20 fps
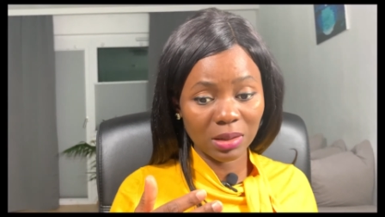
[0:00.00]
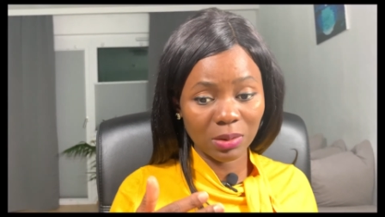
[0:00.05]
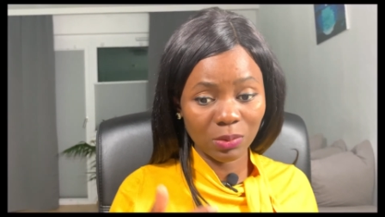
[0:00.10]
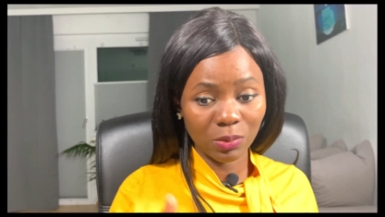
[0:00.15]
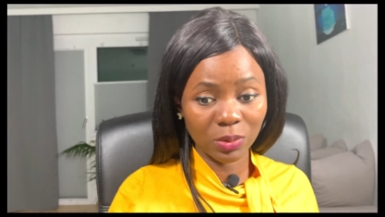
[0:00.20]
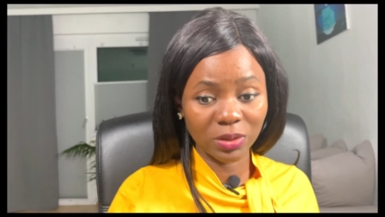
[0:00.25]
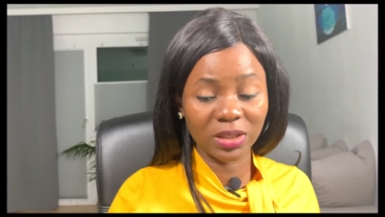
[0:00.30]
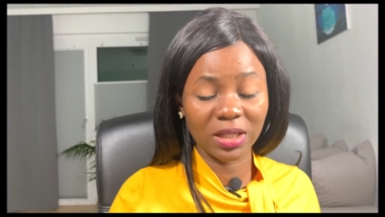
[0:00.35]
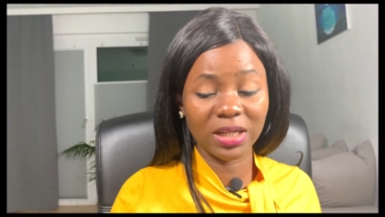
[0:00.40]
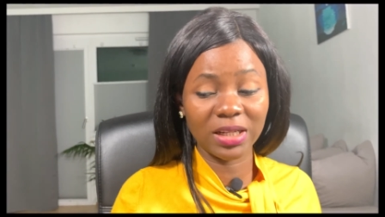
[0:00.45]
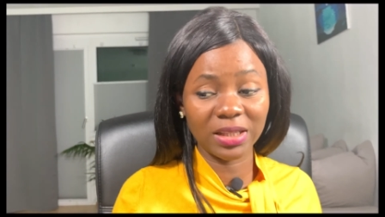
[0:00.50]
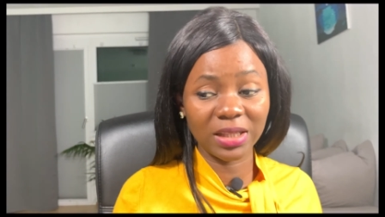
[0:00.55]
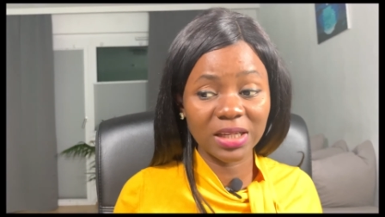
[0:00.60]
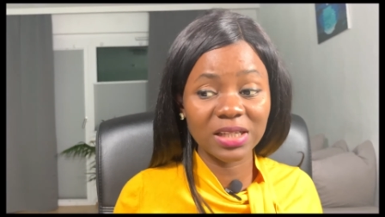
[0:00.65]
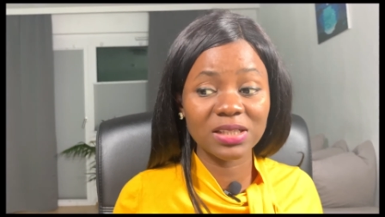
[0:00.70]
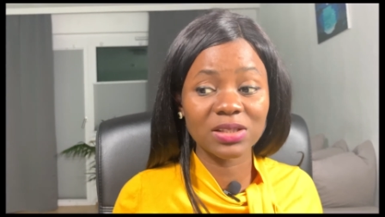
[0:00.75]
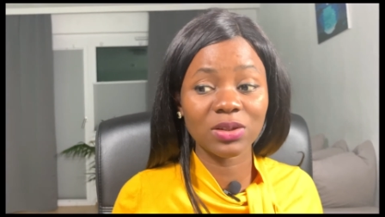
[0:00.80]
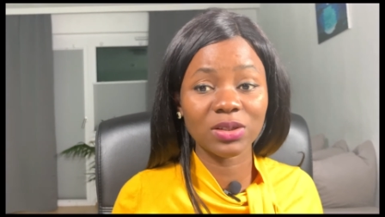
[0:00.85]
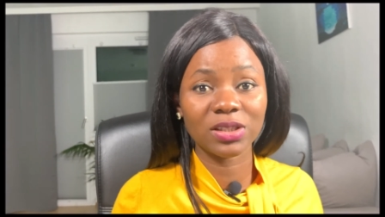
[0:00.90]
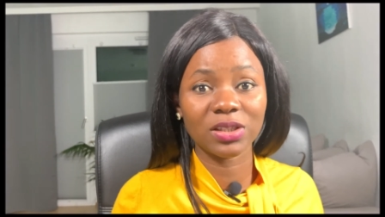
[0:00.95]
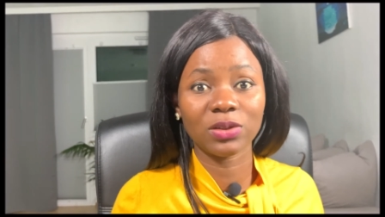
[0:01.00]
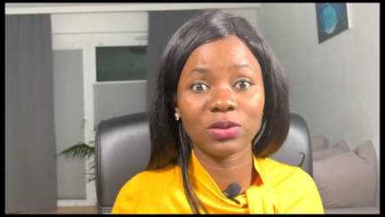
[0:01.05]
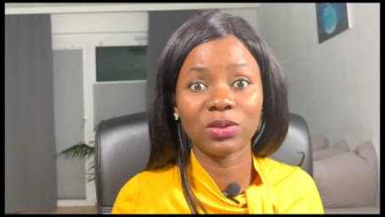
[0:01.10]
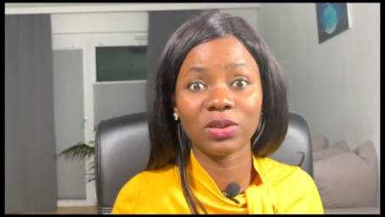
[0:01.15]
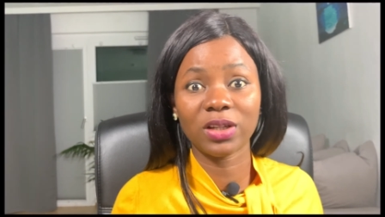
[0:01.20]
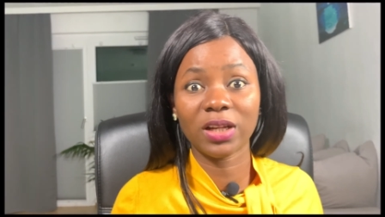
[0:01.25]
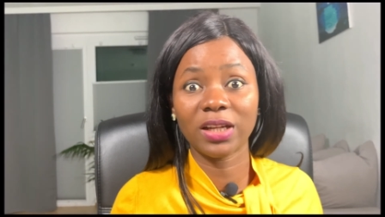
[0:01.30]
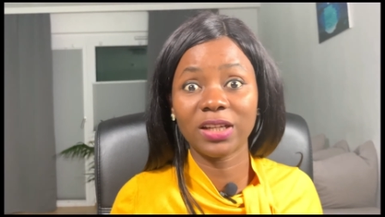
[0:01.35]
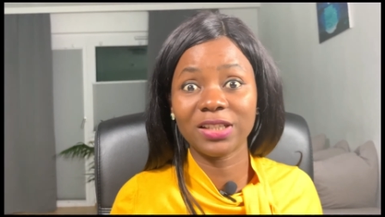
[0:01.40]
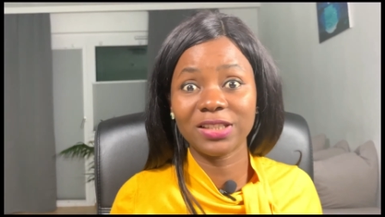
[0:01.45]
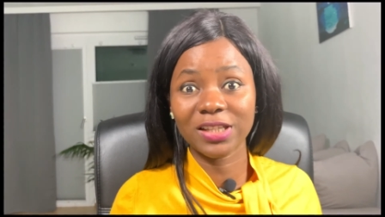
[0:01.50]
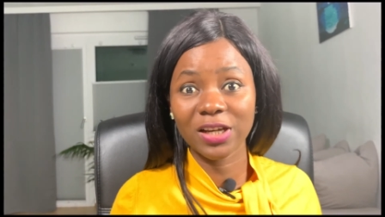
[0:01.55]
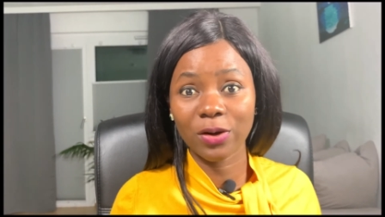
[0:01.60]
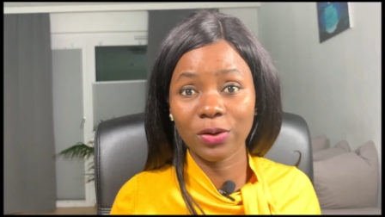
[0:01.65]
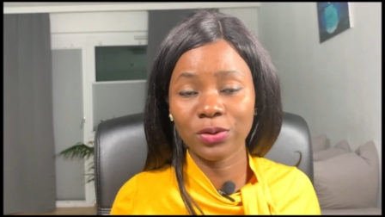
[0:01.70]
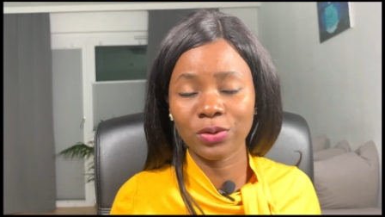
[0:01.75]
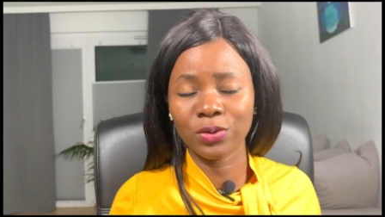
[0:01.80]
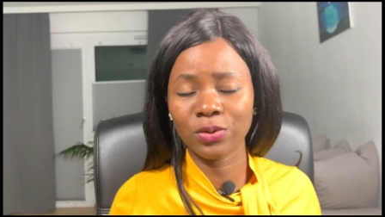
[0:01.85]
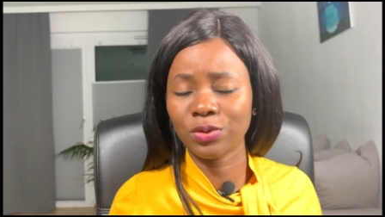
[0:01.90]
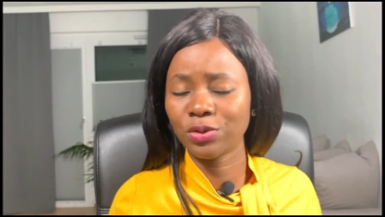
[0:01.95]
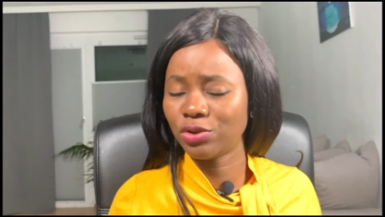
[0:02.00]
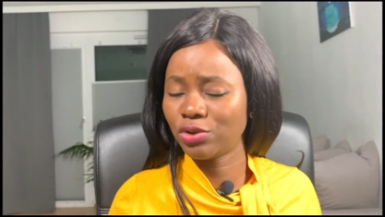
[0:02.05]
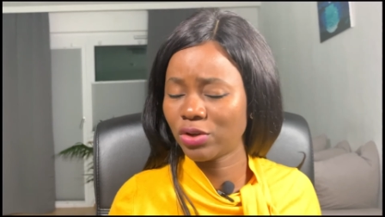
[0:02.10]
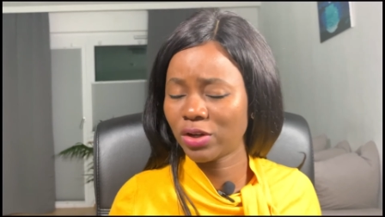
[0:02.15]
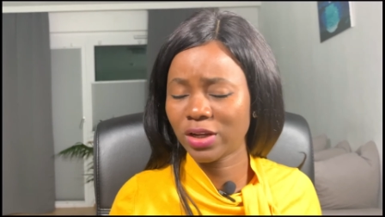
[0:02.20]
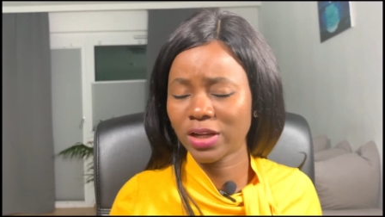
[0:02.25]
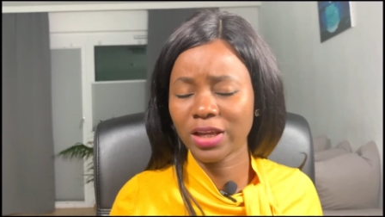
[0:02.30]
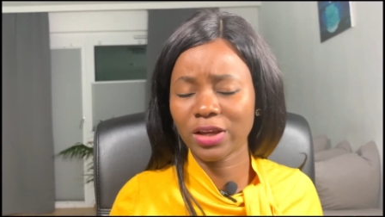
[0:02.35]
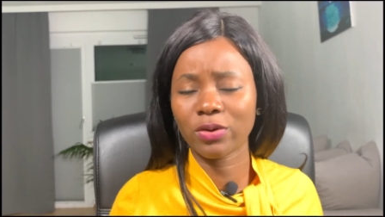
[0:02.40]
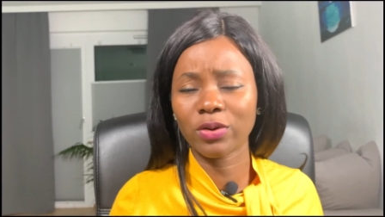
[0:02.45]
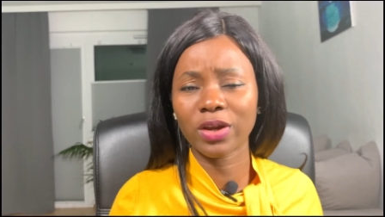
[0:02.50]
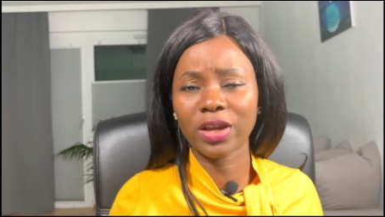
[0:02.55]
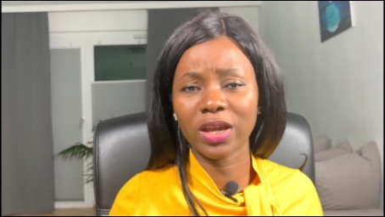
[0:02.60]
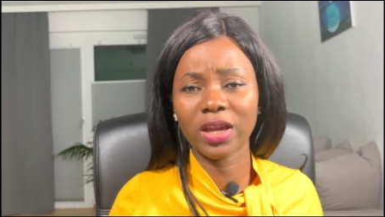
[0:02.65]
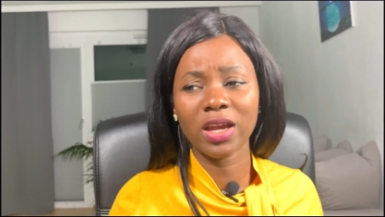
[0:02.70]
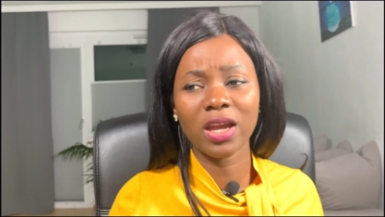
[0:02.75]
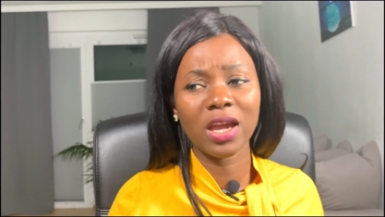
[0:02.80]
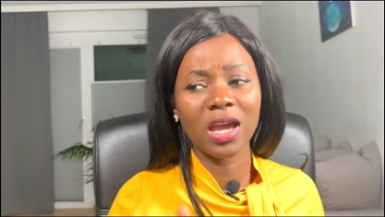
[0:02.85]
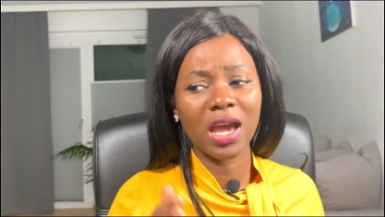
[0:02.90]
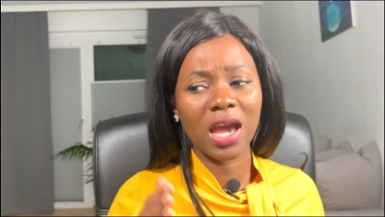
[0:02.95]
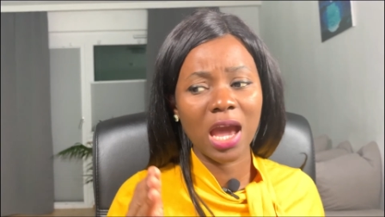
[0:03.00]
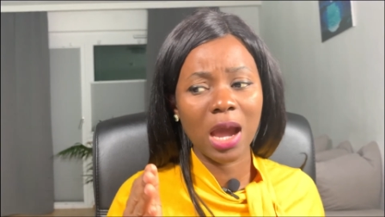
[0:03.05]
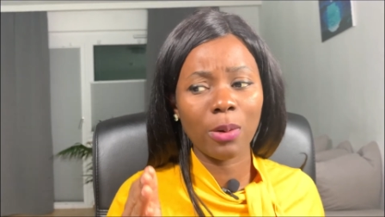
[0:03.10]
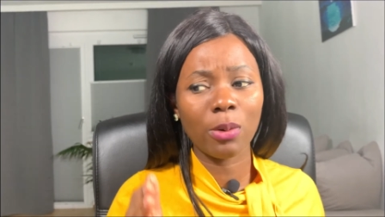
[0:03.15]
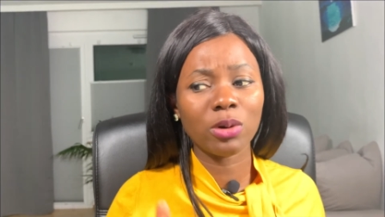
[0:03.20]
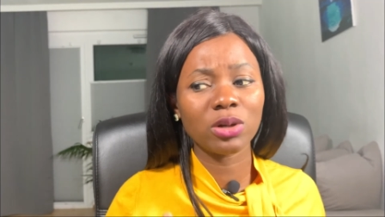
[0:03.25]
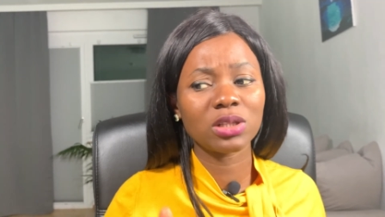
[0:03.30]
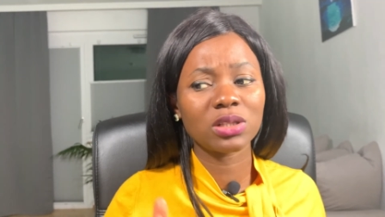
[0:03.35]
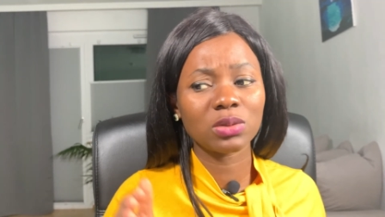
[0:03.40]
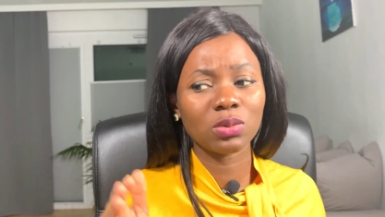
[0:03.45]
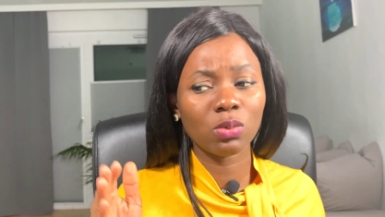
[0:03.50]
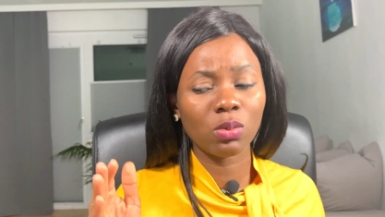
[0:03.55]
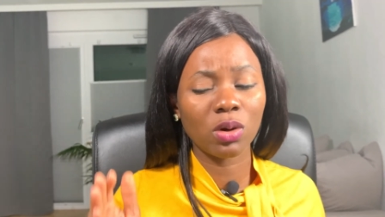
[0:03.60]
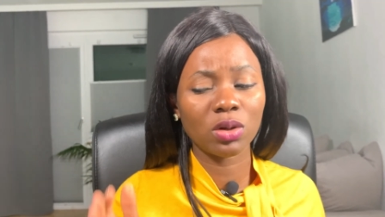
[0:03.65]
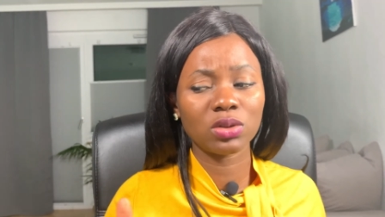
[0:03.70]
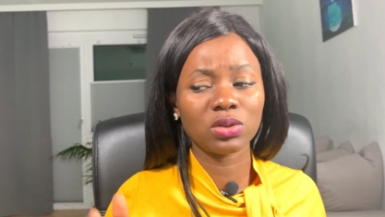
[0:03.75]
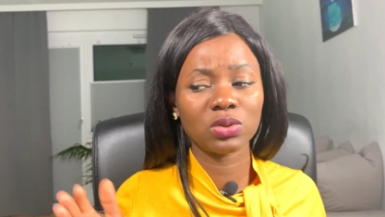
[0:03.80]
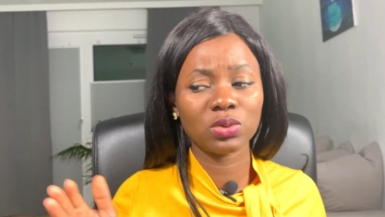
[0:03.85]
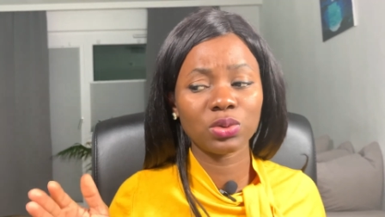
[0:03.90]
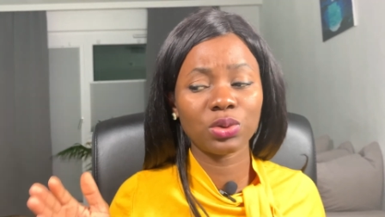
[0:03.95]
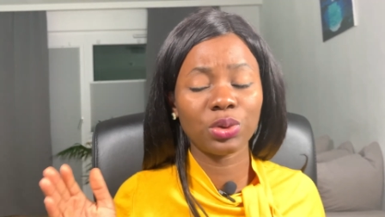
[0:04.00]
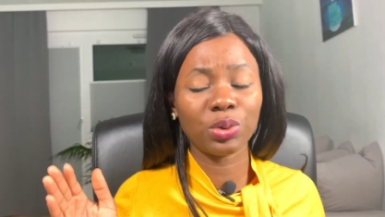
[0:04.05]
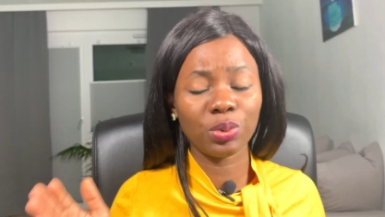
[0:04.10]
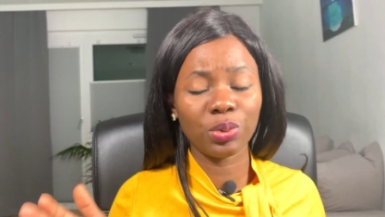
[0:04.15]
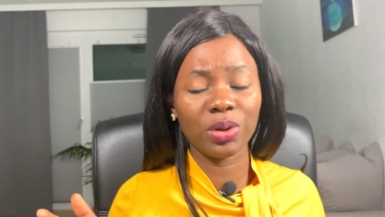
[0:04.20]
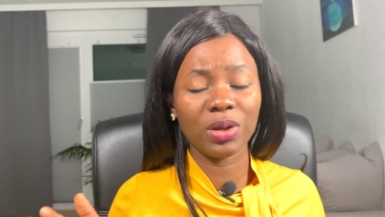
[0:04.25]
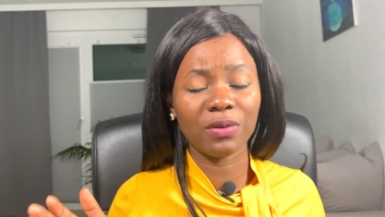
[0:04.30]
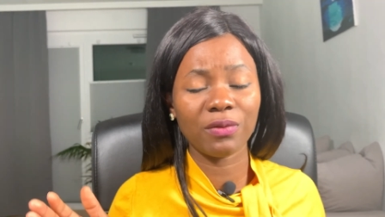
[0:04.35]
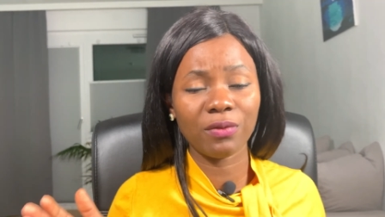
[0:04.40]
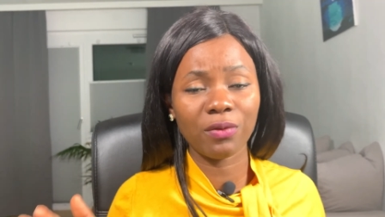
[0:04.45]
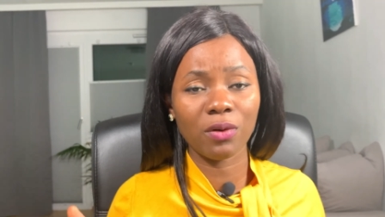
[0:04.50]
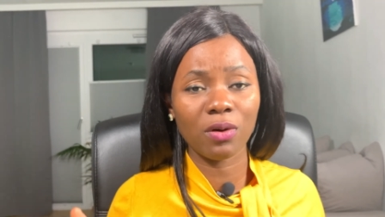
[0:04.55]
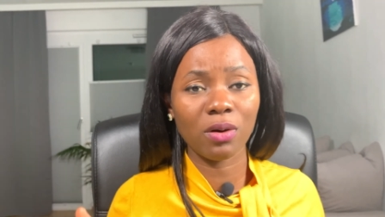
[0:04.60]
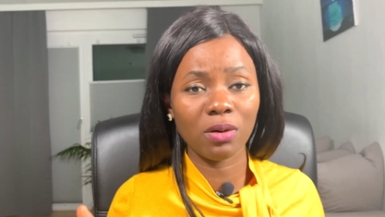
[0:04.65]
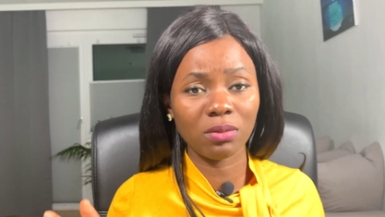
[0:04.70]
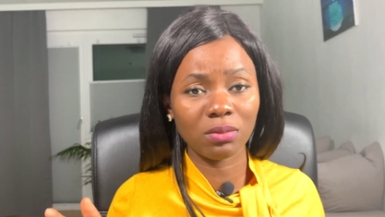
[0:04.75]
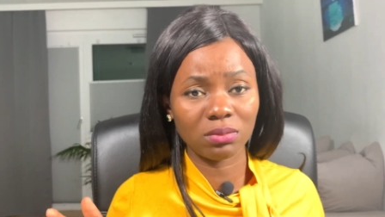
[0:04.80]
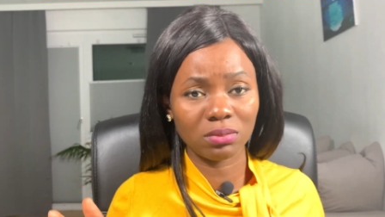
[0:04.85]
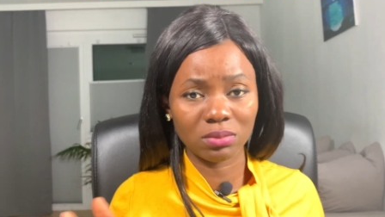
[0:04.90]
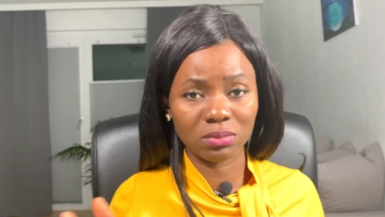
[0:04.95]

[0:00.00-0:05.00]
what are the things not included, and they tell you, you're like, okay, I want 1, 2, 3, and 4